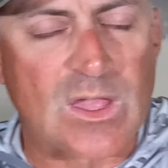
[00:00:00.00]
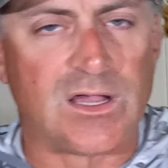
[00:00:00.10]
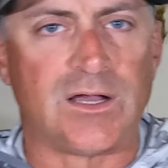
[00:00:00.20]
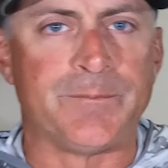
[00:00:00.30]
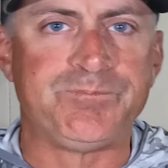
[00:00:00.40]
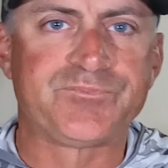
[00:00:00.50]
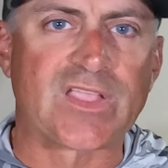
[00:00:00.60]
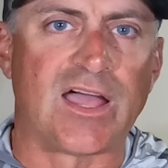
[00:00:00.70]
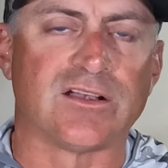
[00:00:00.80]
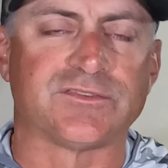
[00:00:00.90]

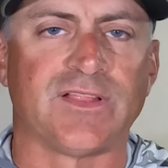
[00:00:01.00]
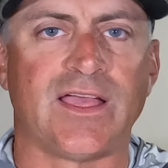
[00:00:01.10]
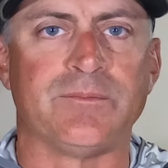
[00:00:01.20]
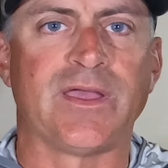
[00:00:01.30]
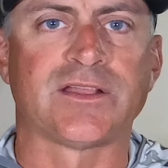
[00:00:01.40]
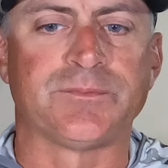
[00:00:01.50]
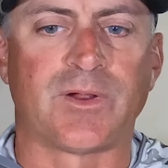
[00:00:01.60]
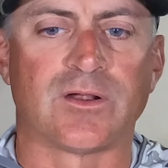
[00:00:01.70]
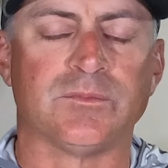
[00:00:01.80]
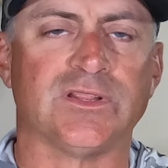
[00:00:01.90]
Connors Flat,
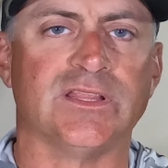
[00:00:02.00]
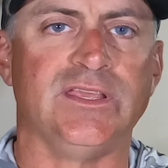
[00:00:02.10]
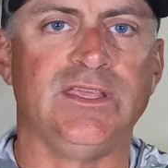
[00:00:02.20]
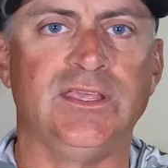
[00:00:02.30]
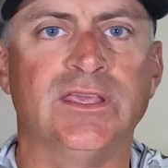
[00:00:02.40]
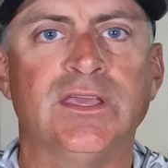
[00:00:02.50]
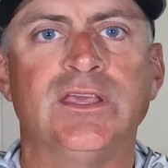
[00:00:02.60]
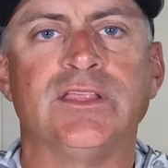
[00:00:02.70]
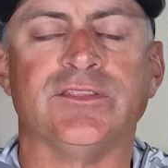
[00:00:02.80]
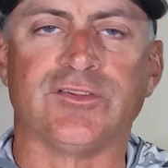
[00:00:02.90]
Magdaparma Lee,
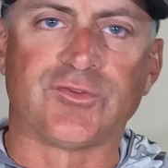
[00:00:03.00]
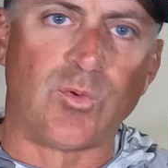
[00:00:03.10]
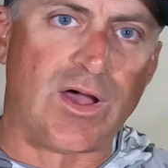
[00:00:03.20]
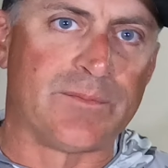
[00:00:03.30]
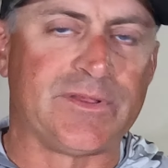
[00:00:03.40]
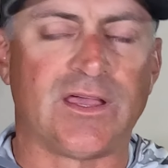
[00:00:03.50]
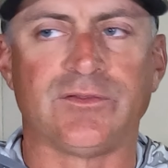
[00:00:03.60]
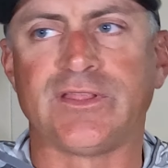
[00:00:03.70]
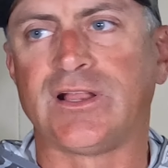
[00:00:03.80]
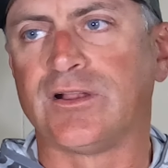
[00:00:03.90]
the swamp
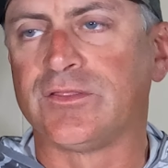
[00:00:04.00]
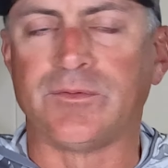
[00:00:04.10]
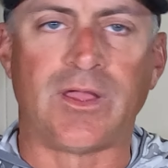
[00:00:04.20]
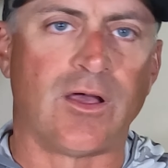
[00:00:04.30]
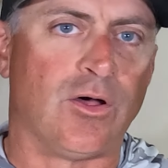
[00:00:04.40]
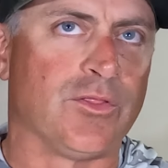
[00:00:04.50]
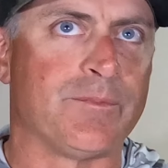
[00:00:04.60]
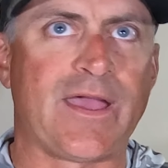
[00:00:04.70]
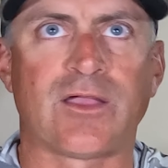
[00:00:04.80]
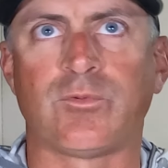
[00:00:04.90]
down there, all the
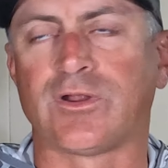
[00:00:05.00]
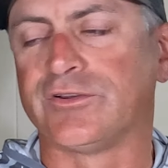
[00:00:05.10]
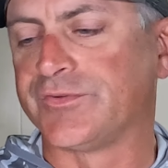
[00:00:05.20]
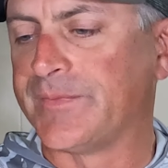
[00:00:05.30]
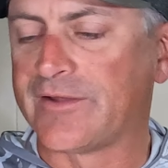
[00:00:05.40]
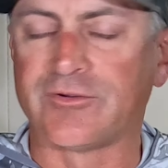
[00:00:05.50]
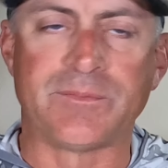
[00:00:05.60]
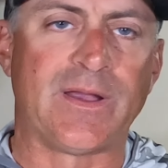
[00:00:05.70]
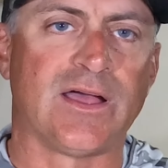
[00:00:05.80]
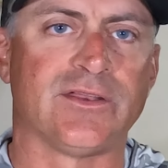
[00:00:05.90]
backwaters from
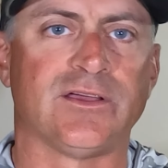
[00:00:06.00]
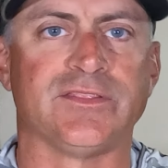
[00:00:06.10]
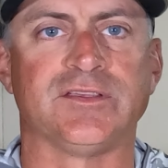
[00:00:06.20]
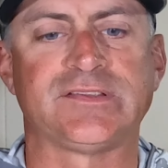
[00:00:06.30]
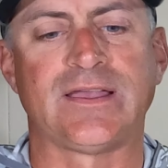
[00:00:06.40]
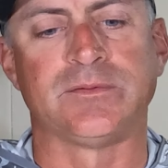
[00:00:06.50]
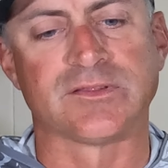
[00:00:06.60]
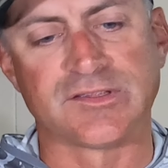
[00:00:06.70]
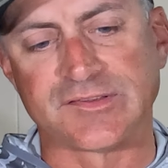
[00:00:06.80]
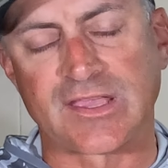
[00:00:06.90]
every pond on the
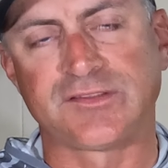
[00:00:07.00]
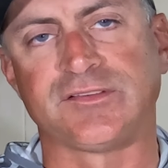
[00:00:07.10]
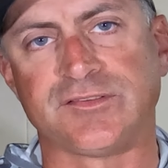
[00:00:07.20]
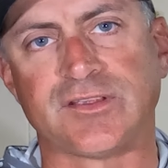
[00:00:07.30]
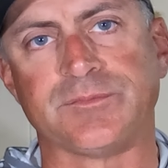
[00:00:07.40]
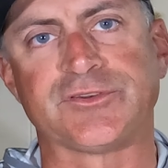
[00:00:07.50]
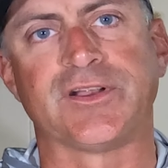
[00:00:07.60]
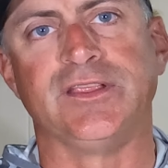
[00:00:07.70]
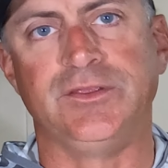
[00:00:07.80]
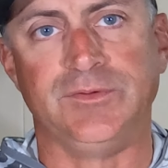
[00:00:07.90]
Asables, because that's the
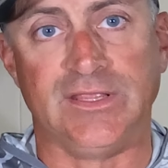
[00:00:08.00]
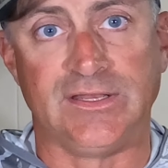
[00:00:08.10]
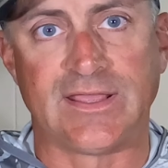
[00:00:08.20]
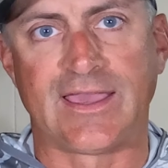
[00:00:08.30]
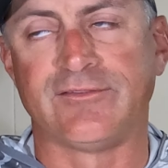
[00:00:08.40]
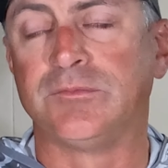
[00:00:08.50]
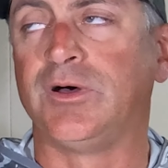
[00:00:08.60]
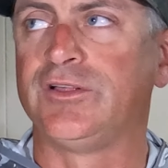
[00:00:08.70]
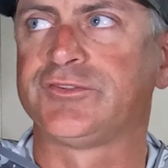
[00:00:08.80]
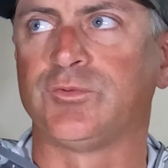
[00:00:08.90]
substrate you need to have them.
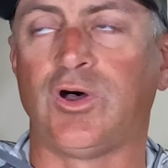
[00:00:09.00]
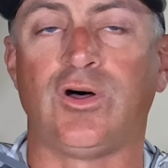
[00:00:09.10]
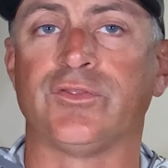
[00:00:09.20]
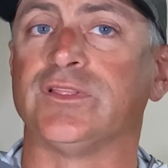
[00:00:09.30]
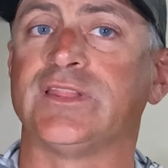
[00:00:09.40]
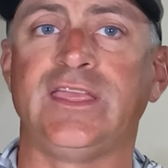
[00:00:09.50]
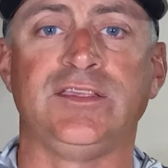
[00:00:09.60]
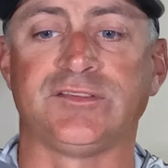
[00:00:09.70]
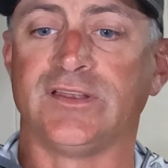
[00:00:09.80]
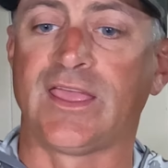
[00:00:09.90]
Also, all the
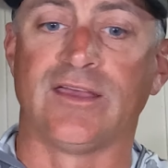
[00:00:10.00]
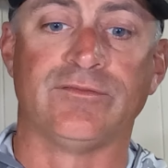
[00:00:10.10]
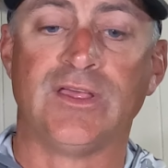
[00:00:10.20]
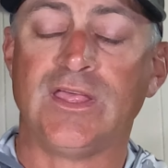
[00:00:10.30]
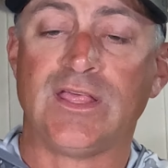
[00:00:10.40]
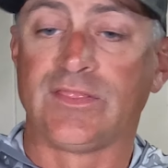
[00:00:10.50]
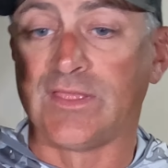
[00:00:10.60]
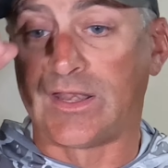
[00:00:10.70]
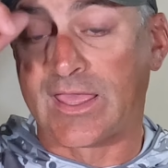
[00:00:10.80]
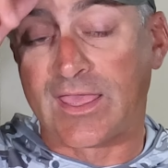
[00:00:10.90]
lakes
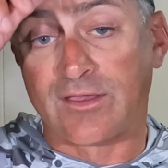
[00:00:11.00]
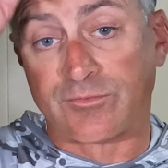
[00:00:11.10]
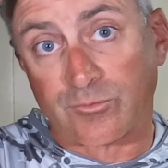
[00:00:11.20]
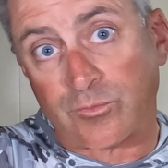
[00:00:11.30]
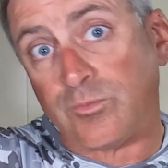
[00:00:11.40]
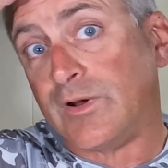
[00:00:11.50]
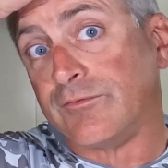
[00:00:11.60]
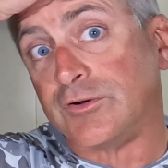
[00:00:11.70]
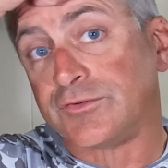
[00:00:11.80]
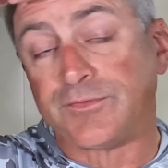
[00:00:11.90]
that have
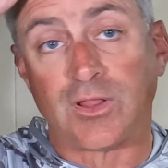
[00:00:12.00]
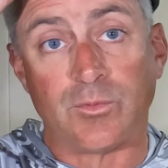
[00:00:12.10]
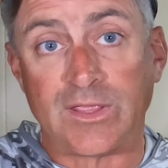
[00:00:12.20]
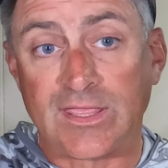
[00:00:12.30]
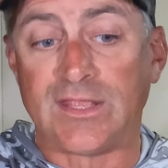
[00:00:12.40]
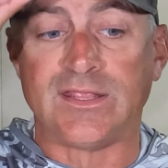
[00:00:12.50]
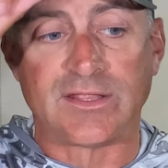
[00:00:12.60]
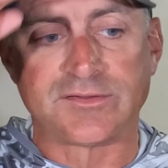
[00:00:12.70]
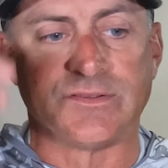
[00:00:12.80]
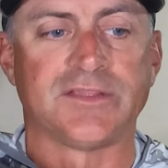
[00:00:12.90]
rivers flowing in. It
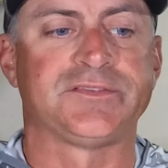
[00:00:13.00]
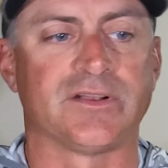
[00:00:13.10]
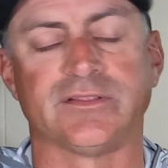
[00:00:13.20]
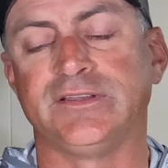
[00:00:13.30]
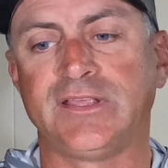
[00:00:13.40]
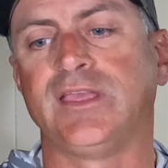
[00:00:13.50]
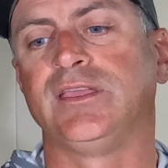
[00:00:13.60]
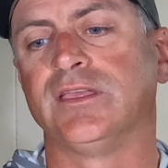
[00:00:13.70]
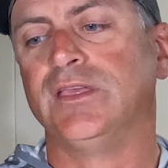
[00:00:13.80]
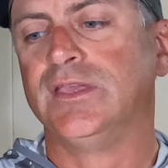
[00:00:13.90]
doesn't necessarily
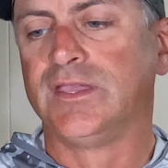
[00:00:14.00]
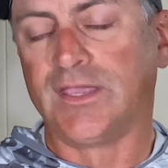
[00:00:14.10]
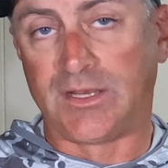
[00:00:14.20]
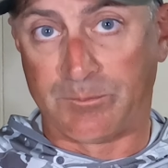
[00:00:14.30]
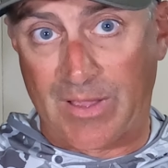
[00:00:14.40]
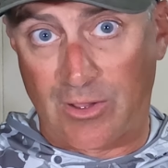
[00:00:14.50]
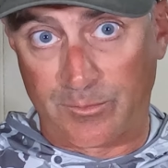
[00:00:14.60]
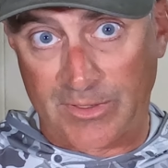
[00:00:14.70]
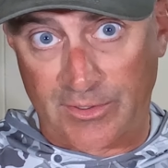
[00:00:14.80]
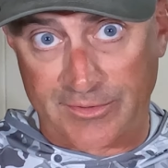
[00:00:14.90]
take an
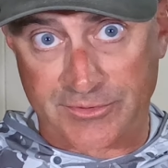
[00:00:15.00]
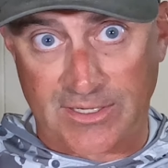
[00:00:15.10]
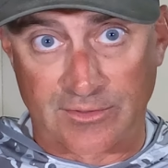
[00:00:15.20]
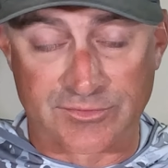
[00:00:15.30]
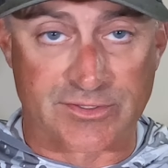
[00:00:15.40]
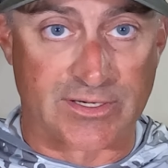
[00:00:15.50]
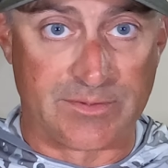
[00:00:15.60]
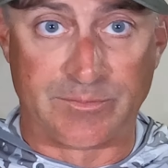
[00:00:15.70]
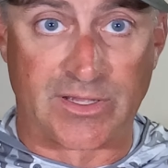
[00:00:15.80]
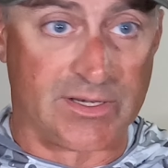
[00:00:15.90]
impoundment on a trout
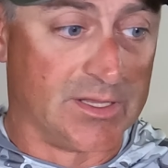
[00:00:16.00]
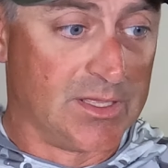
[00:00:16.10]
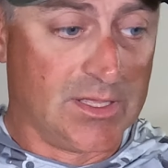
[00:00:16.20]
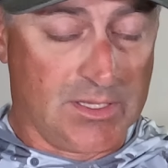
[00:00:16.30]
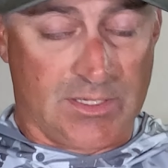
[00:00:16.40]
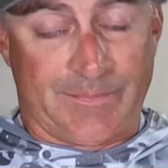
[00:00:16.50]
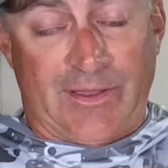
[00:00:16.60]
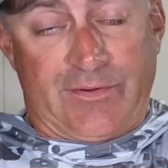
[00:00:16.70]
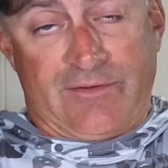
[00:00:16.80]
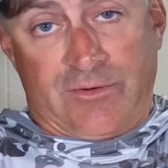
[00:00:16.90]
stream, but
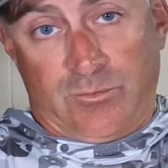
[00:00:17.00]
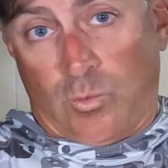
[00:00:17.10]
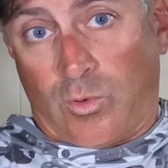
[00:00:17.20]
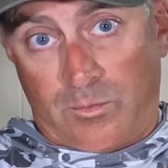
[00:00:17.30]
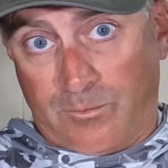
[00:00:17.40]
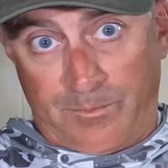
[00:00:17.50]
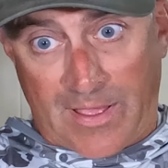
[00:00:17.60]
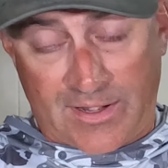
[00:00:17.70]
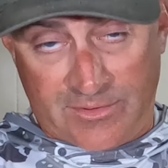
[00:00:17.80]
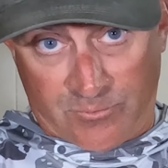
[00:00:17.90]
about every warm
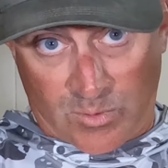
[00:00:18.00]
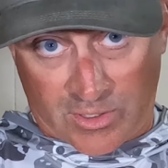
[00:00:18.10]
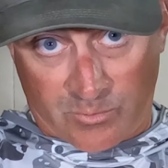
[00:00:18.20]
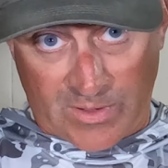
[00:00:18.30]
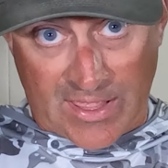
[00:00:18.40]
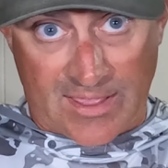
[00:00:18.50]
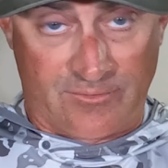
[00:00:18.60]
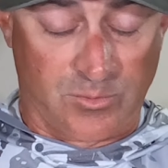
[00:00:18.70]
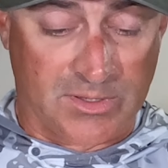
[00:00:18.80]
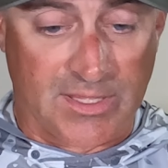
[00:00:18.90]
body of water we
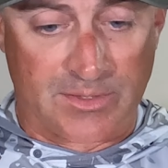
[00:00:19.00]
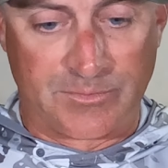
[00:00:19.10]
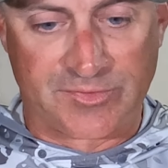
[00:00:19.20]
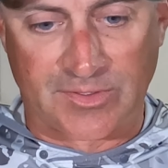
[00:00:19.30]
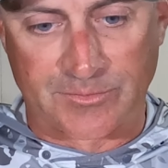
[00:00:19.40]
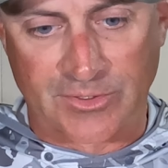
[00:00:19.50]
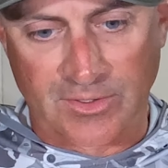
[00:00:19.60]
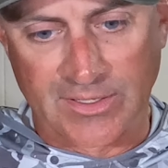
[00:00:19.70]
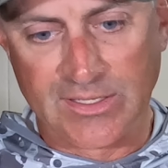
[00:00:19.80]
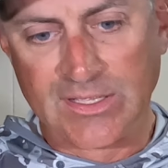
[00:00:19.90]
have will get them to some
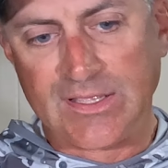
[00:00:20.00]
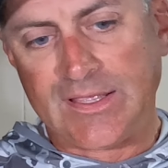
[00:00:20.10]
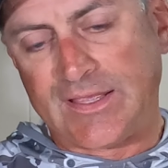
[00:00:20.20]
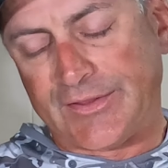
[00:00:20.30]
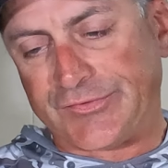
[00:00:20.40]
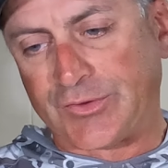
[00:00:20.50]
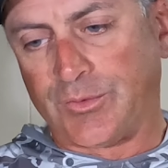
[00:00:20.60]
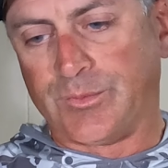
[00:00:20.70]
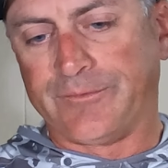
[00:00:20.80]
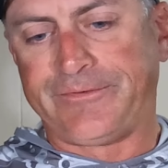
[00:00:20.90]
degree. And
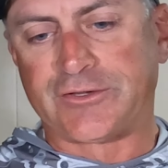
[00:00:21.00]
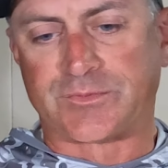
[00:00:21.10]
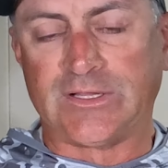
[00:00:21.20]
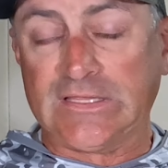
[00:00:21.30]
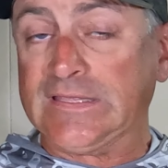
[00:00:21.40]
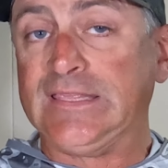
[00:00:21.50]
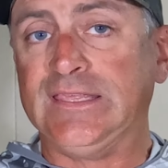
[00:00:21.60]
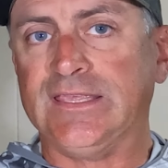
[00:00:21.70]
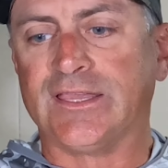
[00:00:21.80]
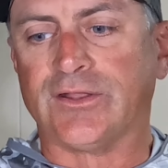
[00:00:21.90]
so fish really
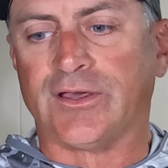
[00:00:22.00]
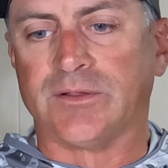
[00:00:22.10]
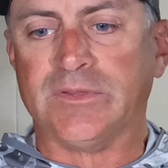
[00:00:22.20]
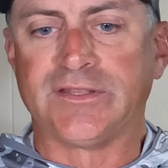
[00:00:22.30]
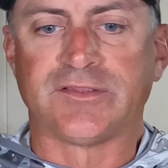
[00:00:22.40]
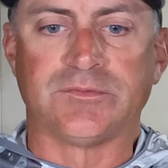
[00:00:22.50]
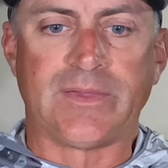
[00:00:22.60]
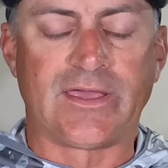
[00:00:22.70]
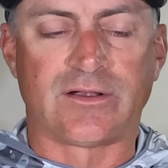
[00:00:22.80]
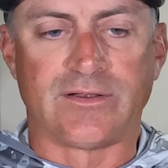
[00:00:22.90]
key in on them. It doesn't
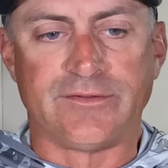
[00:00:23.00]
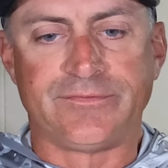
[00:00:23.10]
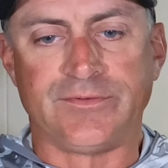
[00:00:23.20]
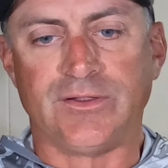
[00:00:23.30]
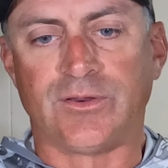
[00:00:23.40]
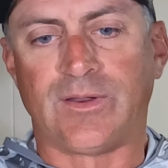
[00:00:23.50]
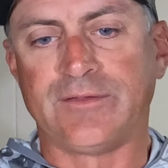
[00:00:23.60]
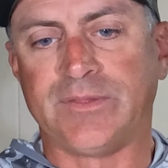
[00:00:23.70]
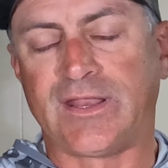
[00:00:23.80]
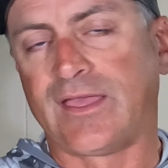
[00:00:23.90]
matter if,
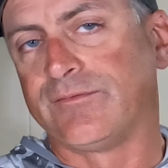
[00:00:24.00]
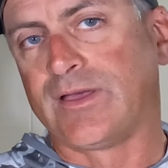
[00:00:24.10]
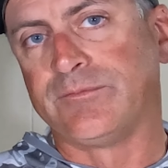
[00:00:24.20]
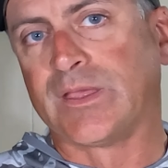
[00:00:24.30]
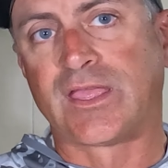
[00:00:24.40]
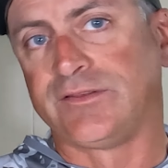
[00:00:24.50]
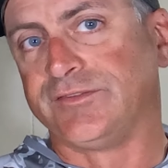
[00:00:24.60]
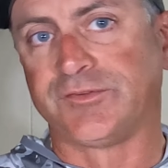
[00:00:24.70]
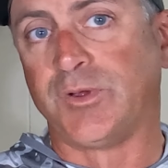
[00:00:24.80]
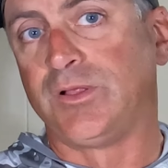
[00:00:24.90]
I've been
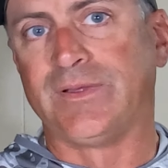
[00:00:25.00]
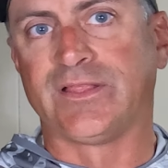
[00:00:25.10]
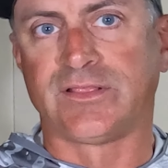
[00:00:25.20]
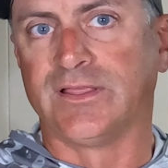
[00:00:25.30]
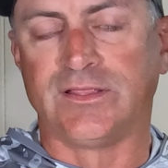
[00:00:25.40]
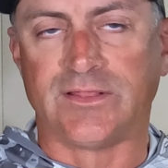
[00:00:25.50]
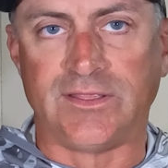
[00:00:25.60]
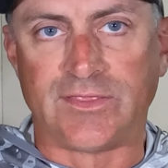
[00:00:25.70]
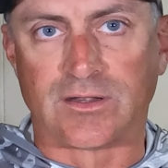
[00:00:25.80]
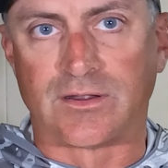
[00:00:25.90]
catching smallmouth
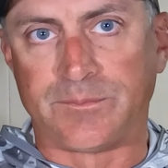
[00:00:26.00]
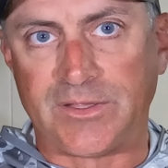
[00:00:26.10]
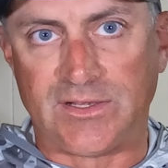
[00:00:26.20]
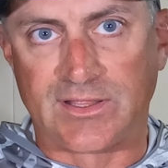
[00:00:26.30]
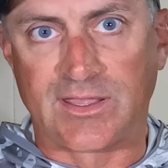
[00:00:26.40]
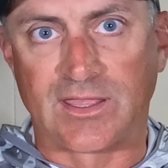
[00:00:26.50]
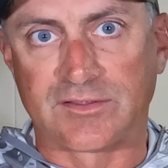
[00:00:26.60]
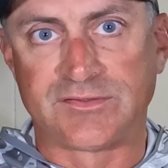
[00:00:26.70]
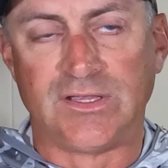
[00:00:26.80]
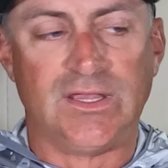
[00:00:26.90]
lately that are up eating
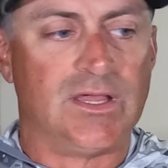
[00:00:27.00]
hex.